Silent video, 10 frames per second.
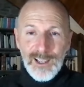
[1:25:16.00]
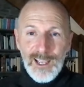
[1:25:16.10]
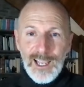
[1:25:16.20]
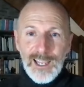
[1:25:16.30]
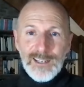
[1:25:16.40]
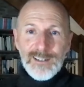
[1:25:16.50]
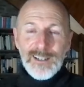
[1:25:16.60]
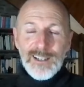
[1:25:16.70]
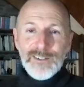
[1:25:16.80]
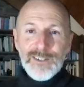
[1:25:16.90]
And
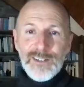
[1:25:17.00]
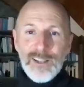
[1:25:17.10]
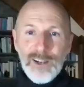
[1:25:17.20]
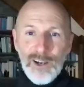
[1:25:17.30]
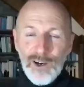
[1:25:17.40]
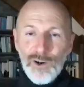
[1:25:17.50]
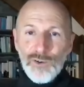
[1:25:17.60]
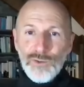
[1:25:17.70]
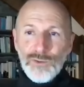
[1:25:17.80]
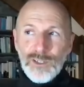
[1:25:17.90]
it's another
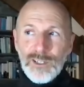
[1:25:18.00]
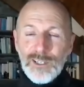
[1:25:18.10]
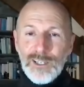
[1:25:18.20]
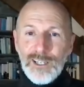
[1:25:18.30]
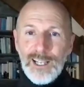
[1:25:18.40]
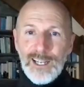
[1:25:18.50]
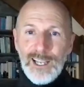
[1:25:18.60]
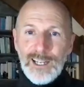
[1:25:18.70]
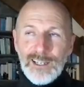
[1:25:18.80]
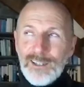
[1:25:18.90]
whole, and,
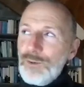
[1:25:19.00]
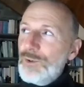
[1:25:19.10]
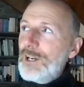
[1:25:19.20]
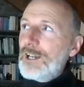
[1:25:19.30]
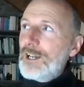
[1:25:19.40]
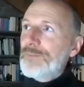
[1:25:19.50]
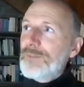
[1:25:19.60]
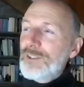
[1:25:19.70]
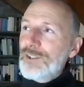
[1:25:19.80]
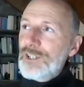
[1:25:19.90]
and well,
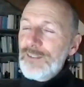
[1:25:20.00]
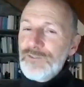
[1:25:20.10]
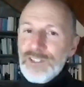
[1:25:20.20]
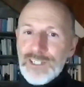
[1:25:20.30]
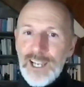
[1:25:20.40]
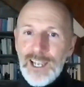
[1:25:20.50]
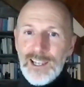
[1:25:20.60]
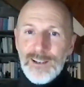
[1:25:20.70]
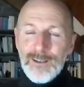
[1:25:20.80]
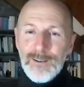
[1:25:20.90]
you could even
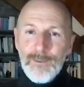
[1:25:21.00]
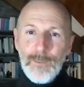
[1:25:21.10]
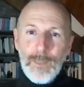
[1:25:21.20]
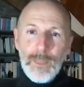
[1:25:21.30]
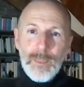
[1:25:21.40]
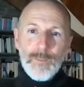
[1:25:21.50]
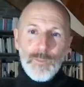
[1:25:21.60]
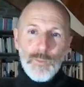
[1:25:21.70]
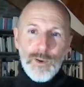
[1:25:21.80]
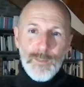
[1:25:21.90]
say
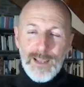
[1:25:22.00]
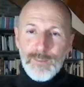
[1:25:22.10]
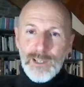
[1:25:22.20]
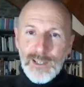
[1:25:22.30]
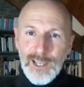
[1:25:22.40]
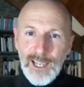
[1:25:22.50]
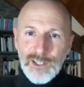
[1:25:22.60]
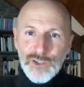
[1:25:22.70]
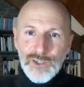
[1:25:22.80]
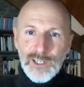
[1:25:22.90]
we may be
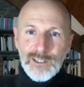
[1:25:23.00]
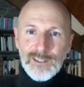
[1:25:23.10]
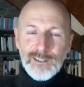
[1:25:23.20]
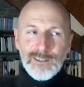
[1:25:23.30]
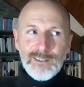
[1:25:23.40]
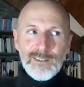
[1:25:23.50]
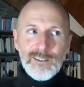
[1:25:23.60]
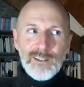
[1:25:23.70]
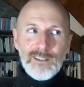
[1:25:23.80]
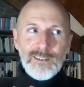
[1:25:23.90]
entering
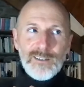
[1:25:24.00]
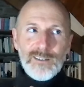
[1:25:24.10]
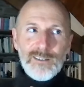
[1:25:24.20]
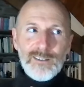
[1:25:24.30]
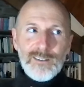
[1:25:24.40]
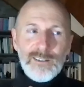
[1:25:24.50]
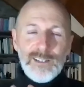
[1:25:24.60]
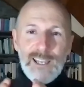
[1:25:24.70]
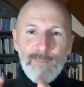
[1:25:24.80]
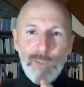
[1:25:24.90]

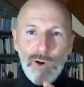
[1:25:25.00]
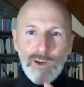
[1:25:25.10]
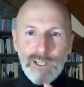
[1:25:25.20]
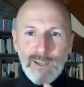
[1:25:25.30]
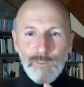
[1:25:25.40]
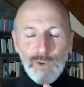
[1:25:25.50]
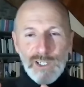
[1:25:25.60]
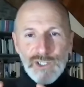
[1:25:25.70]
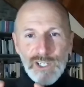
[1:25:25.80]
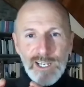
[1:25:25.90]
the epoch in
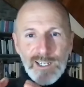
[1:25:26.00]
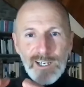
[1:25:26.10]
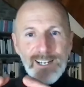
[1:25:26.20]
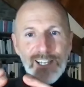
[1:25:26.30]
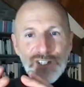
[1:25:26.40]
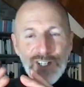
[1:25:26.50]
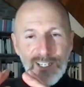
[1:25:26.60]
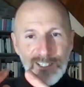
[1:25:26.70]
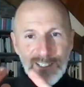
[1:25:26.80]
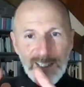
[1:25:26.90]
which incarnation
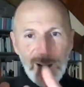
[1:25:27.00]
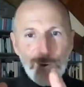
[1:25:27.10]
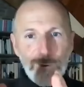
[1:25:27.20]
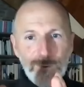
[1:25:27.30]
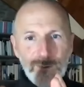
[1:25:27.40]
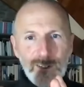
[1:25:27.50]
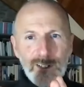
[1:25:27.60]
itself